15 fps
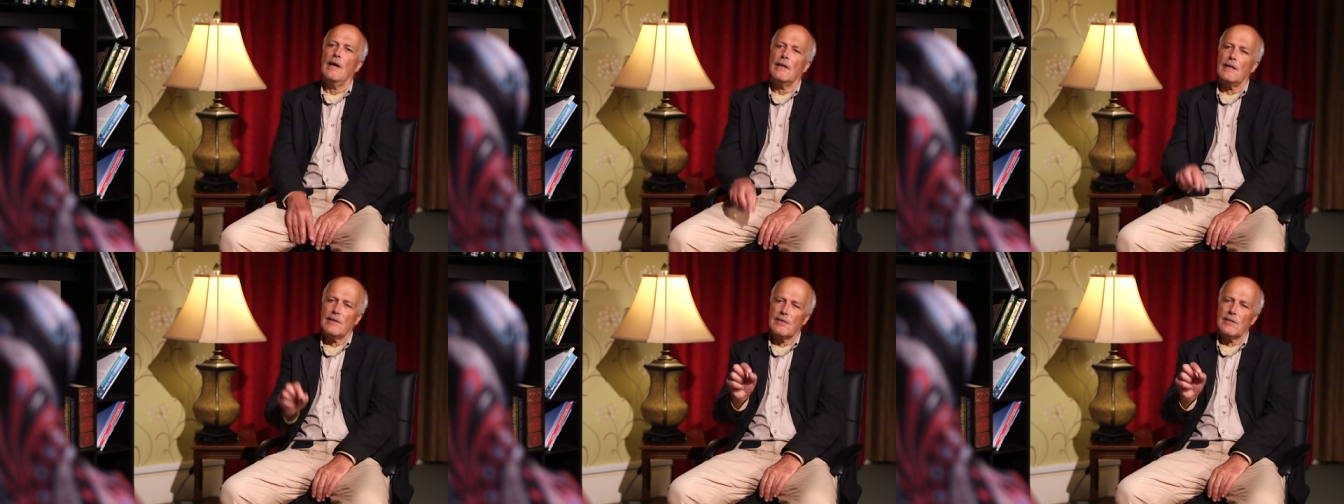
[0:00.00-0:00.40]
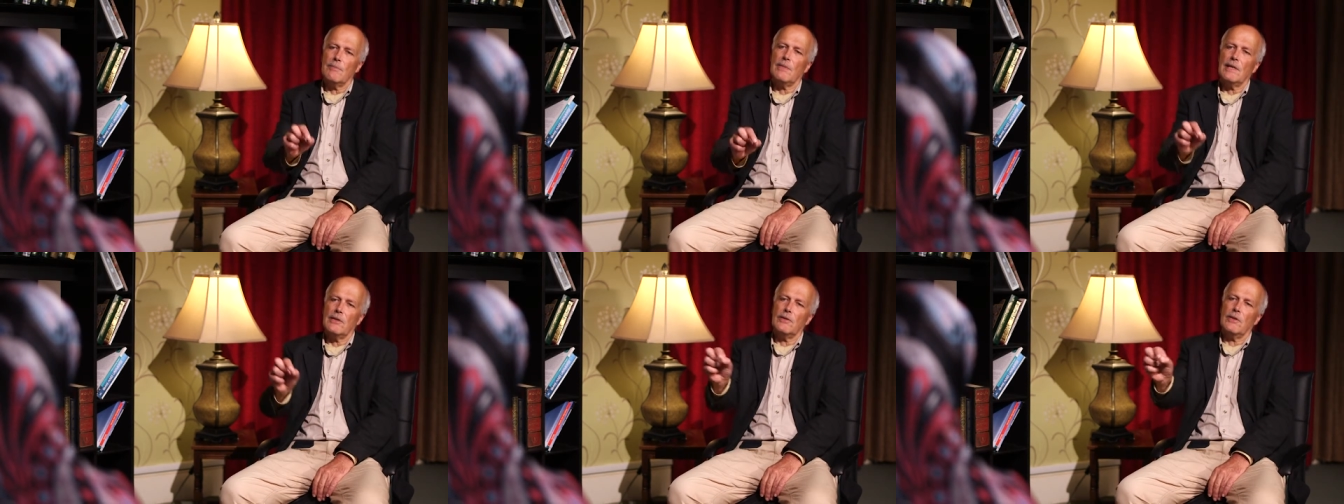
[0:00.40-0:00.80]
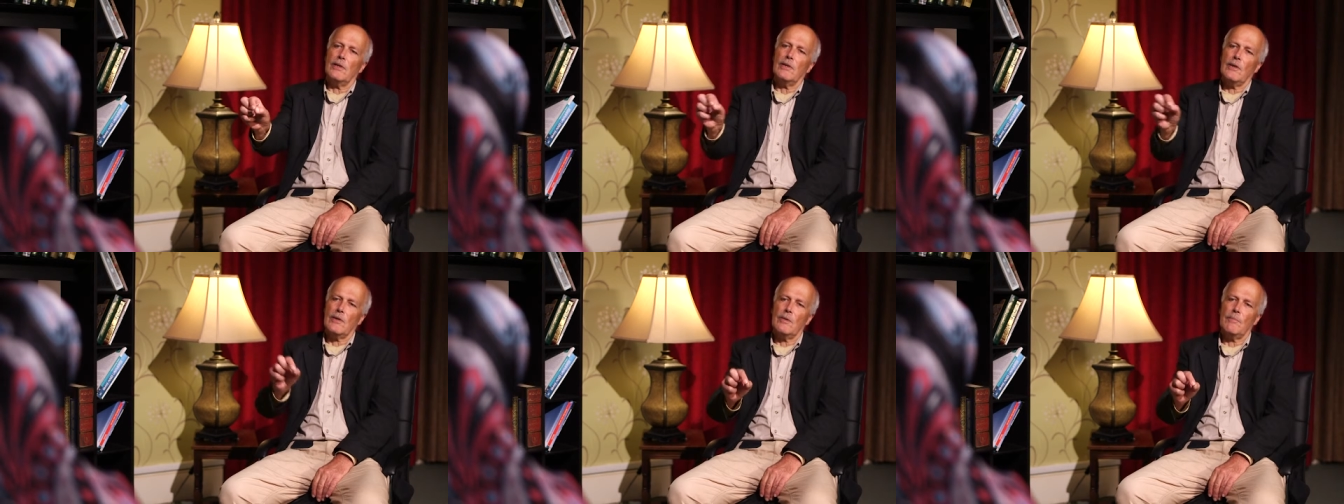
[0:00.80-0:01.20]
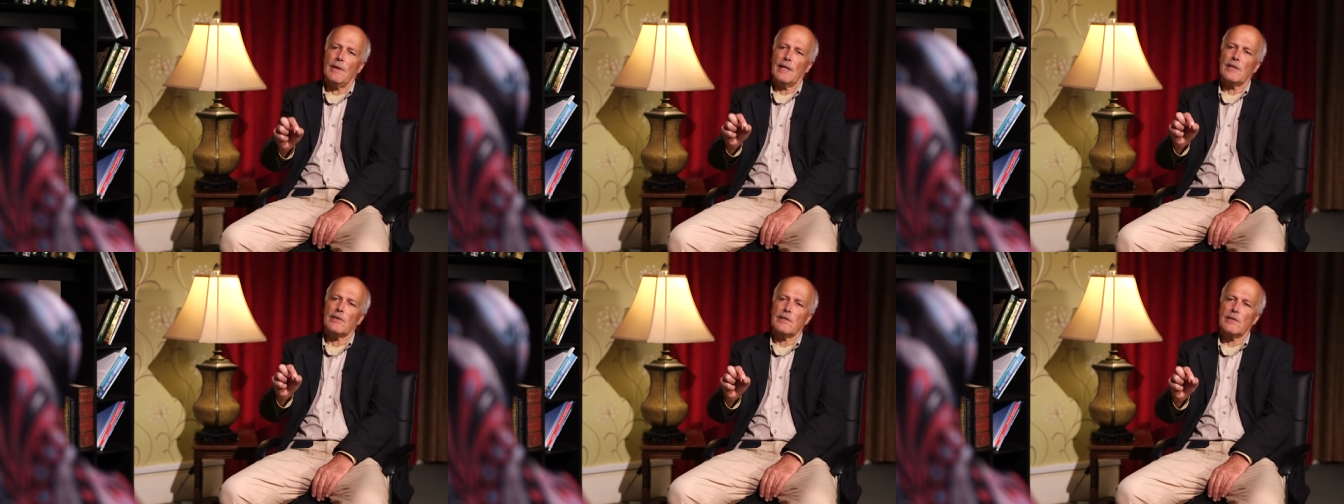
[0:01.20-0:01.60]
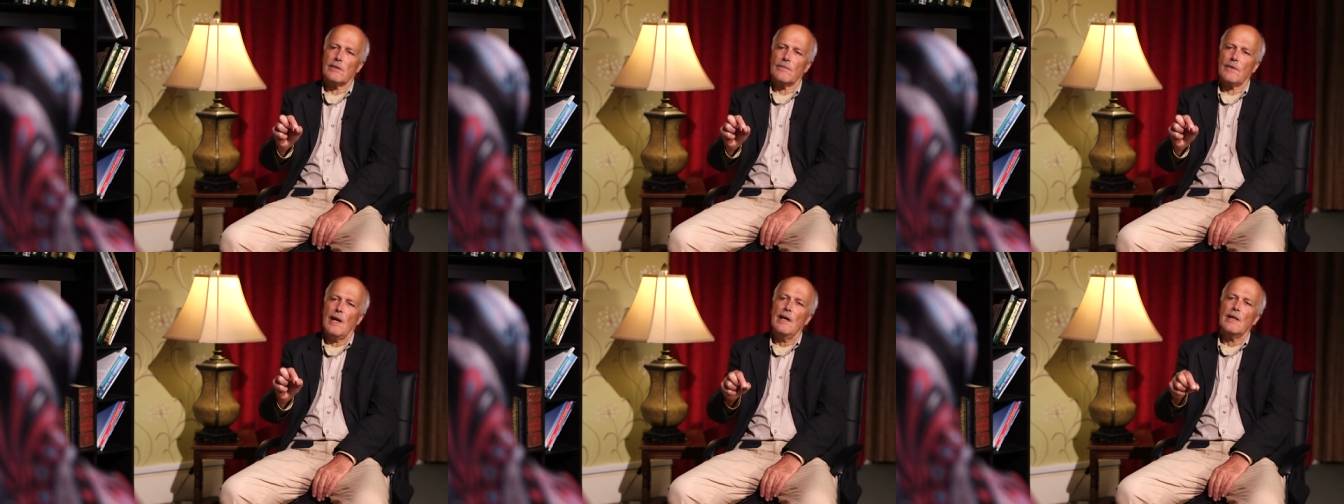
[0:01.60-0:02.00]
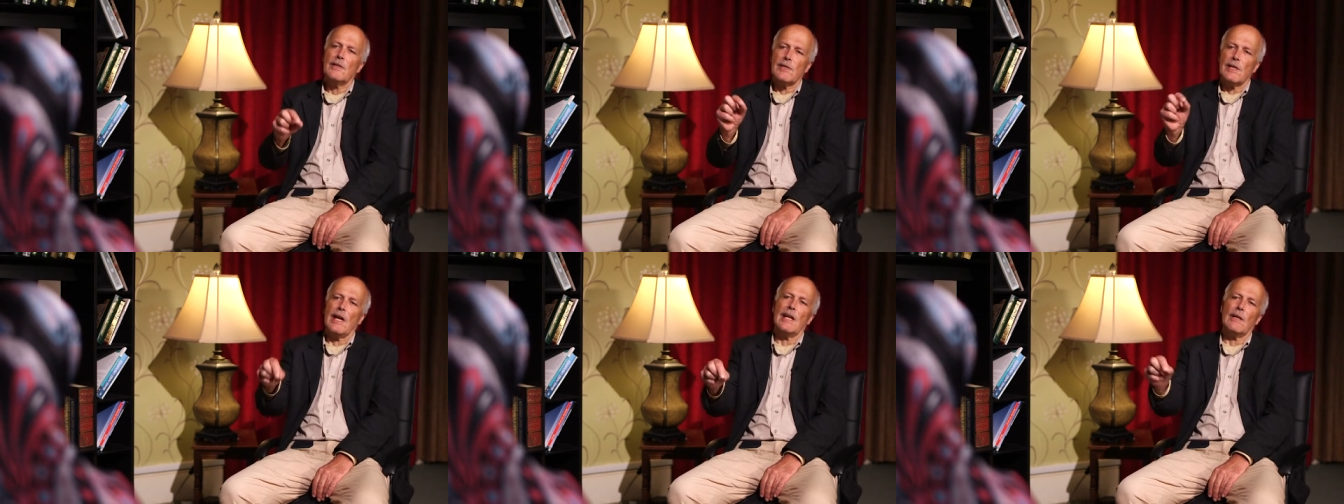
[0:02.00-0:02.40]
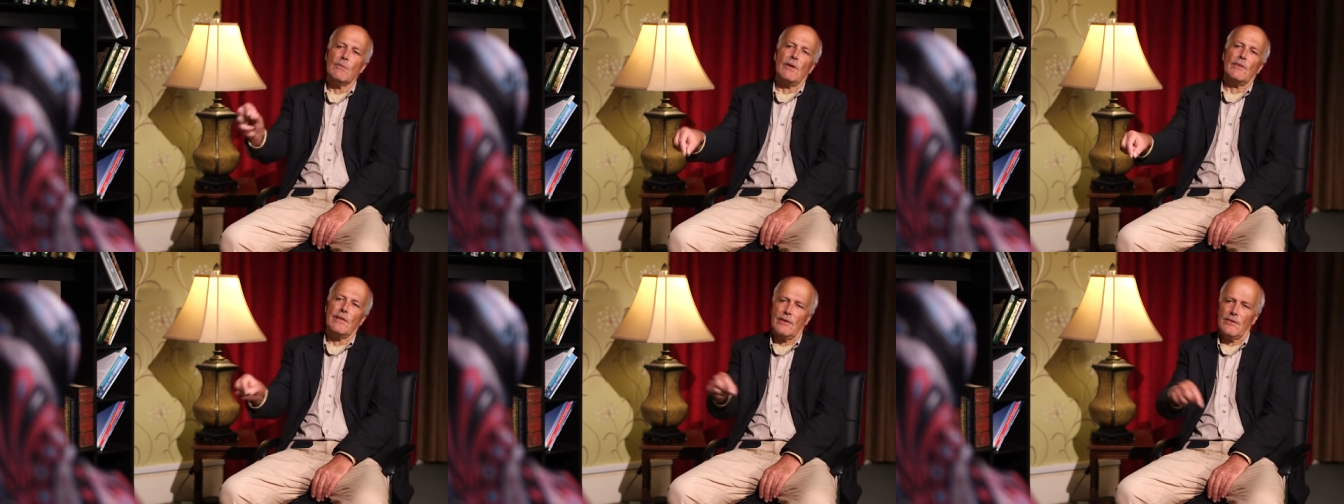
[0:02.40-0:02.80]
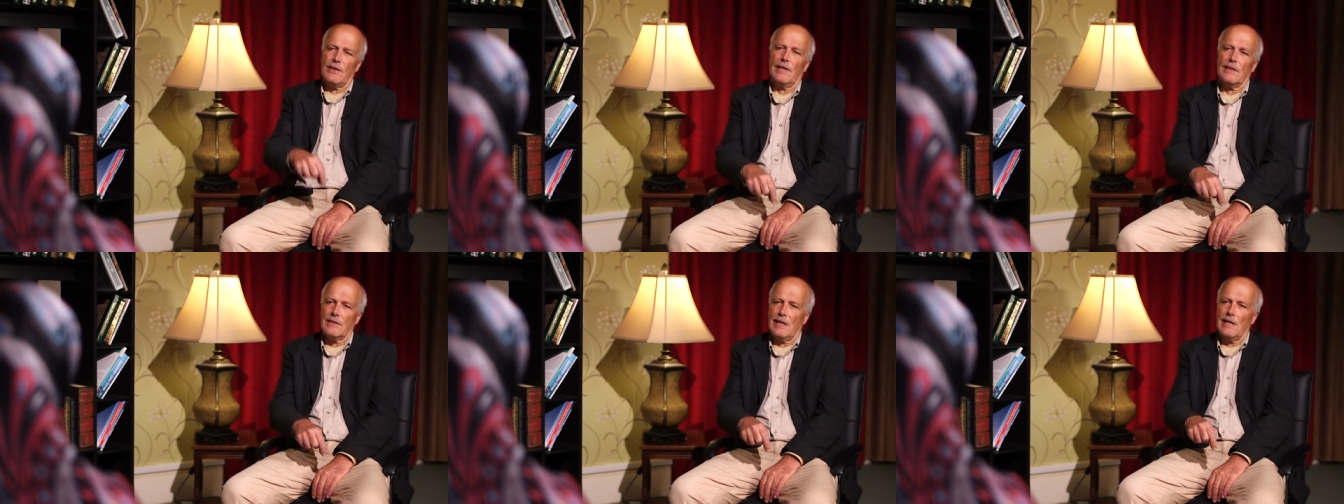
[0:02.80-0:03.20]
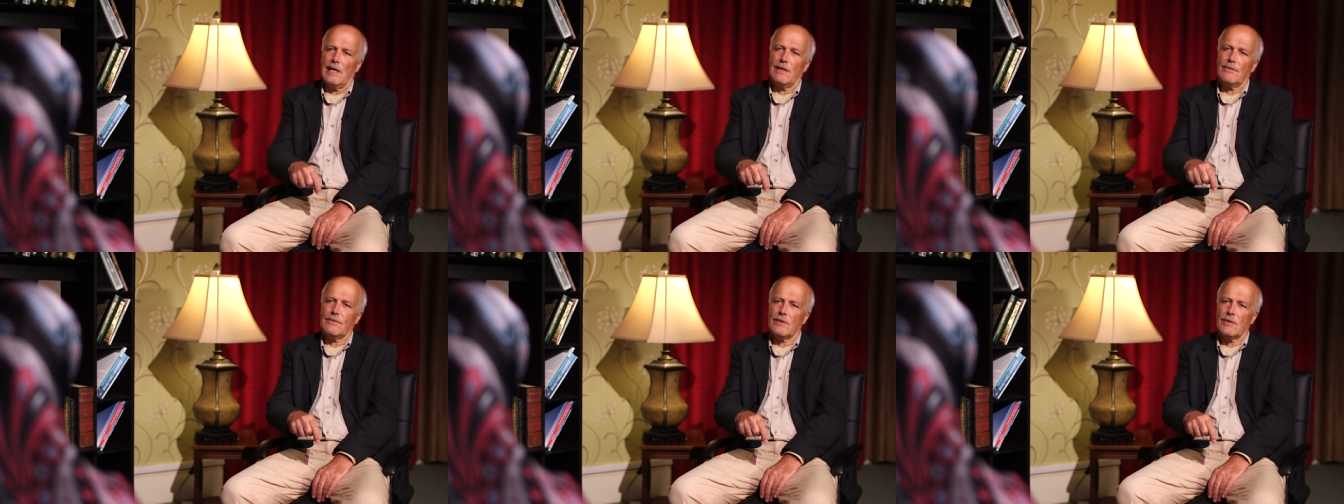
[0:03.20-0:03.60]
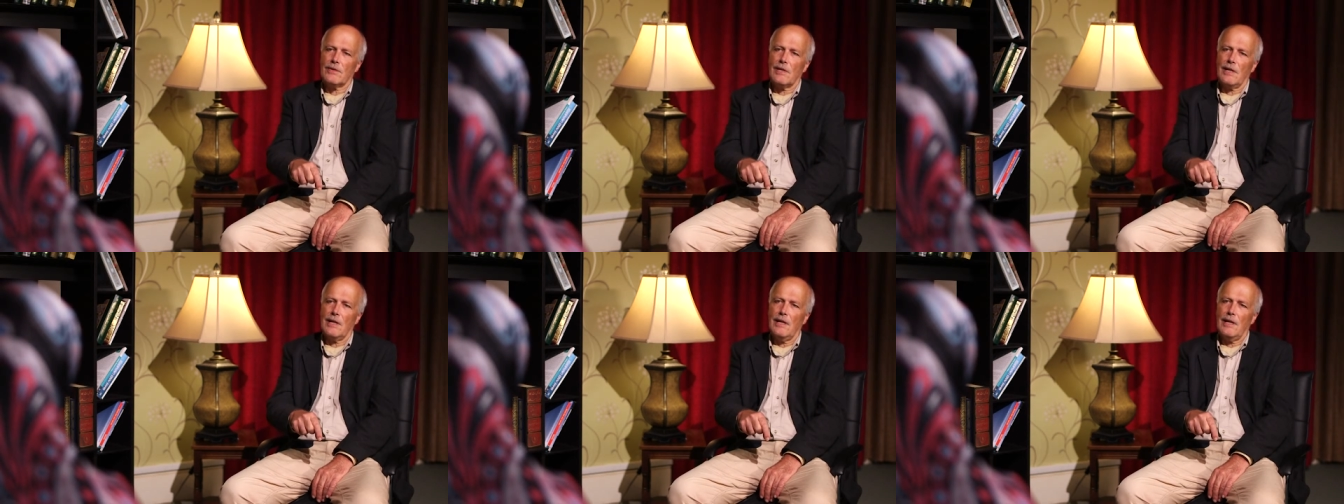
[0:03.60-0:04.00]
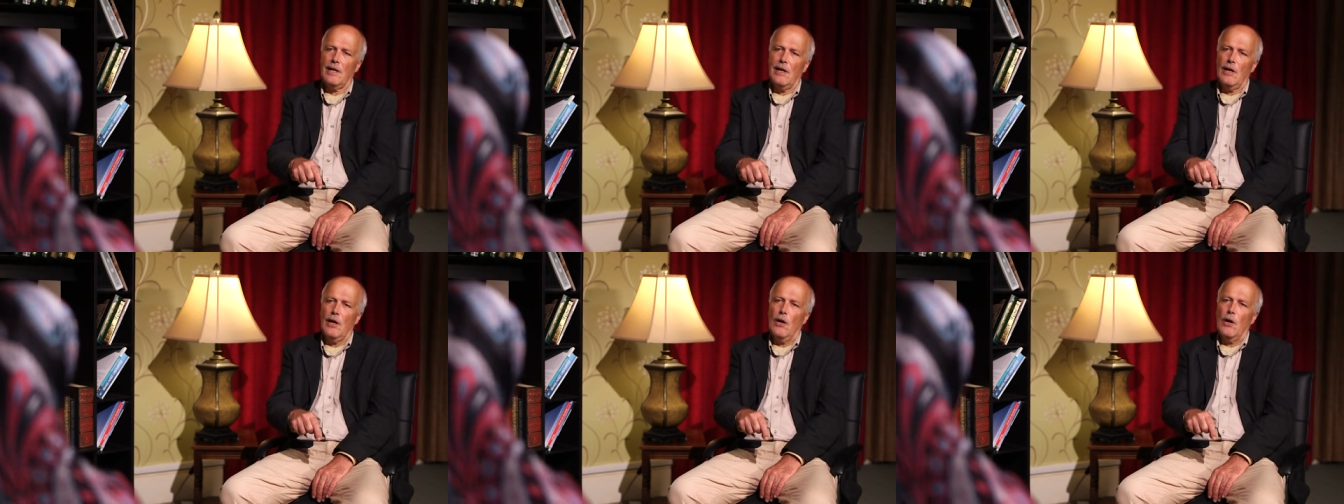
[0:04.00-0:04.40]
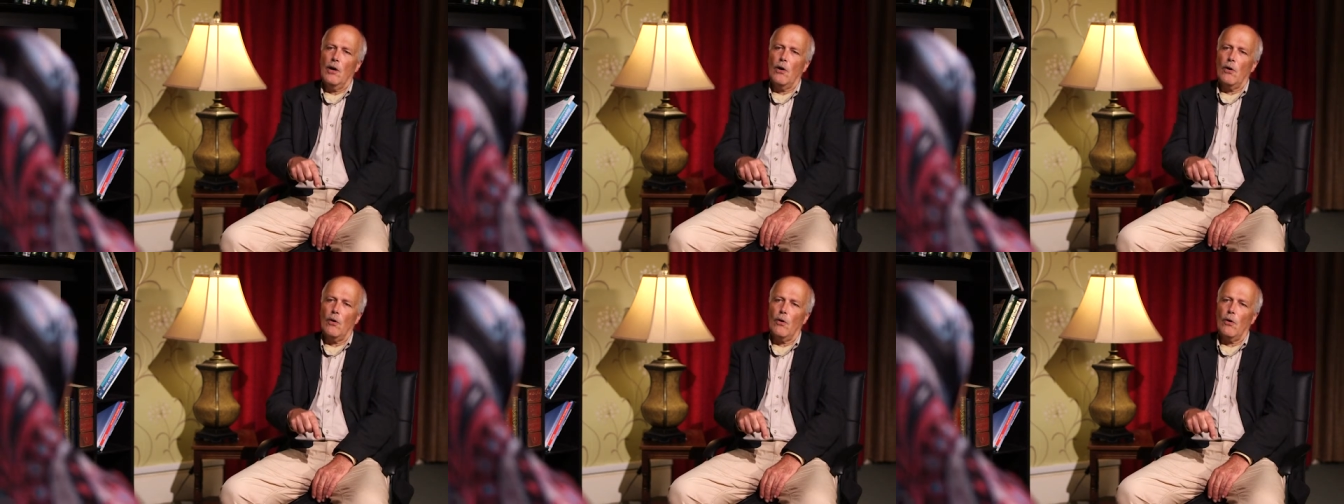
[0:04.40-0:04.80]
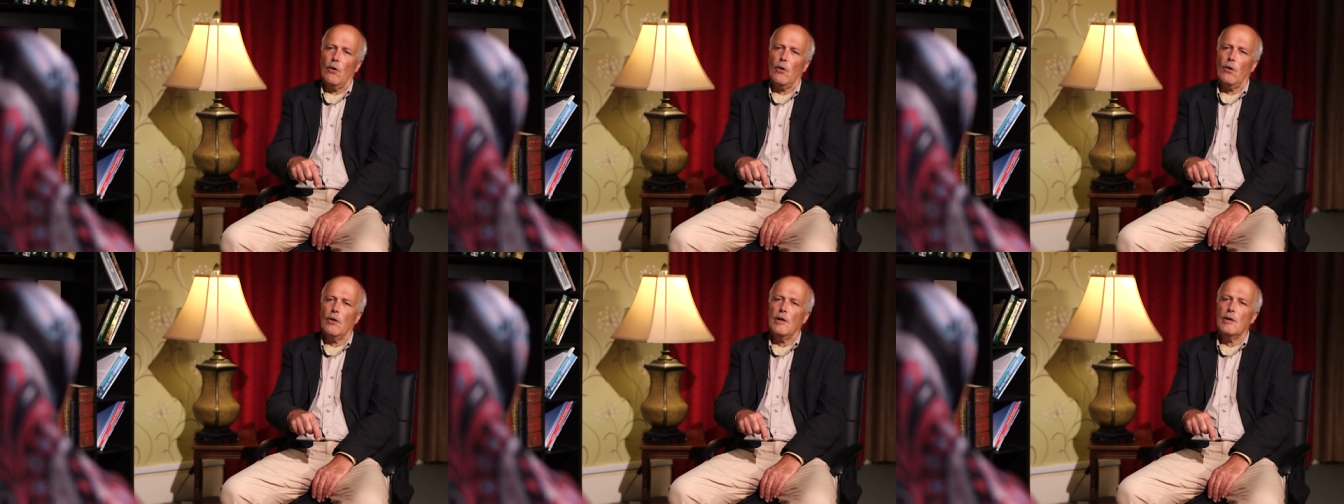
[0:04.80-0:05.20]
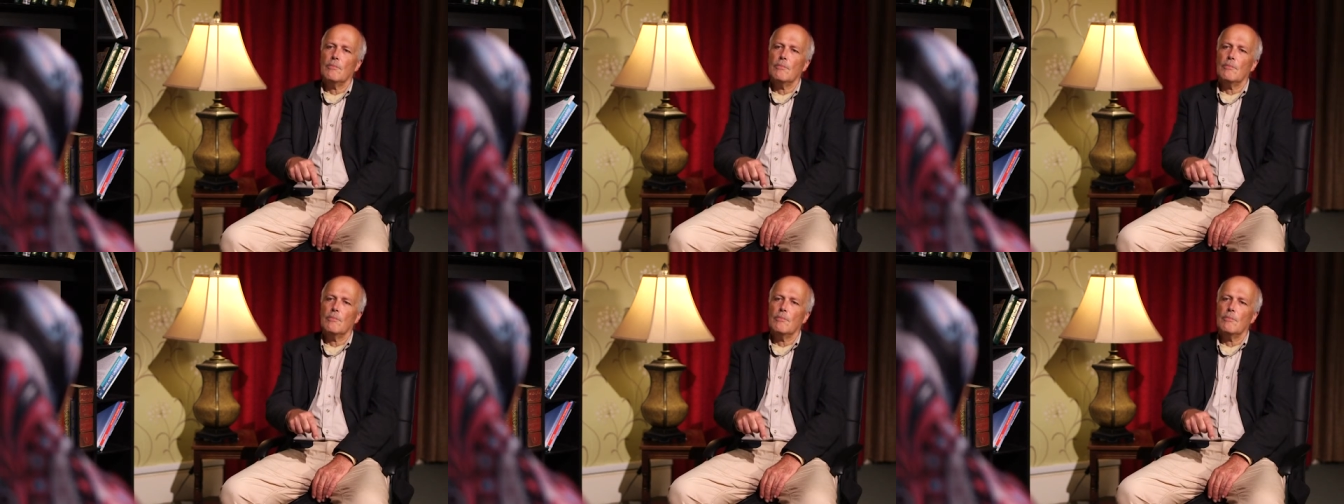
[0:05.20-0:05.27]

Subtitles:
They simply do it on the basis of saying what they think they have to say, or